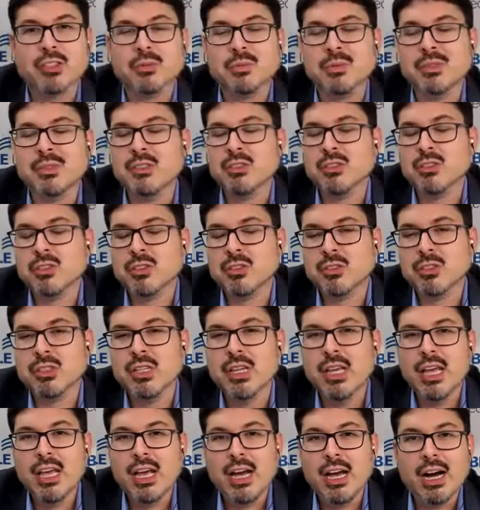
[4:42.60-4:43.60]
expenditures.
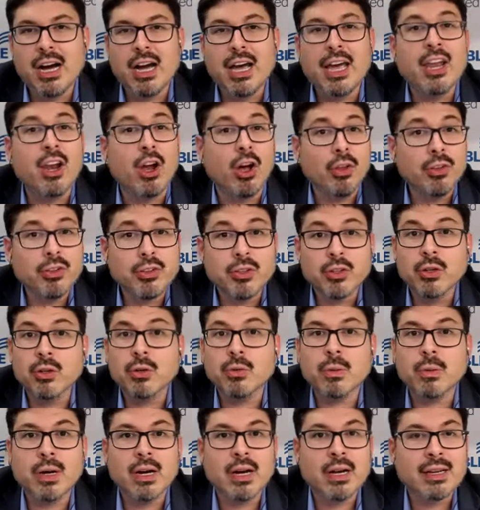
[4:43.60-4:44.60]
Uh, and
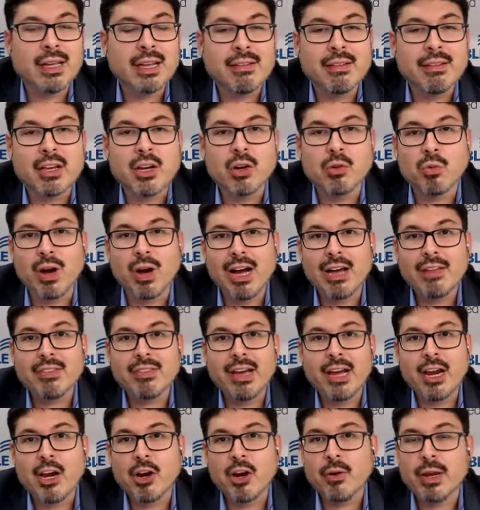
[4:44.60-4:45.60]
also uh, kind of like a Roth
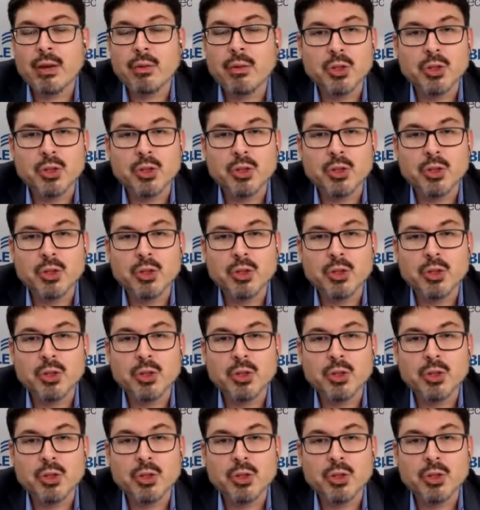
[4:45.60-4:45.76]
IRA,